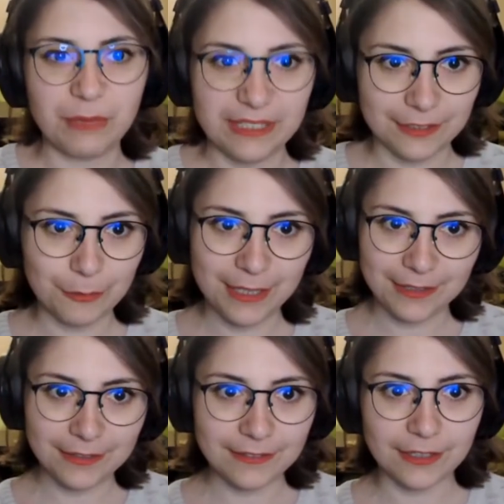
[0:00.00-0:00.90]

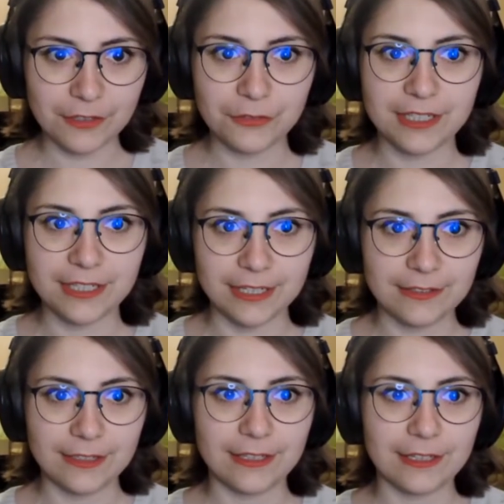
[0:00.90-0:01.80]
middlemen that were
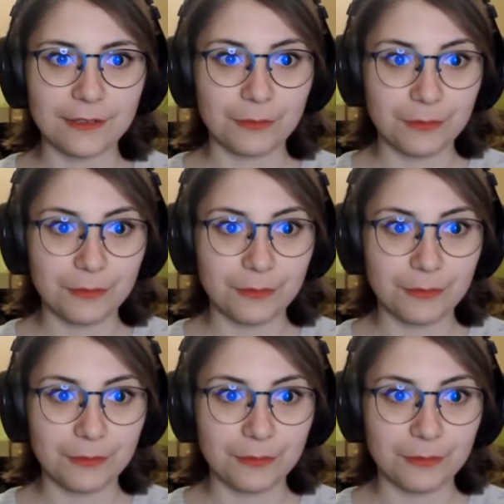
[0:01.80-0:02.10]
getting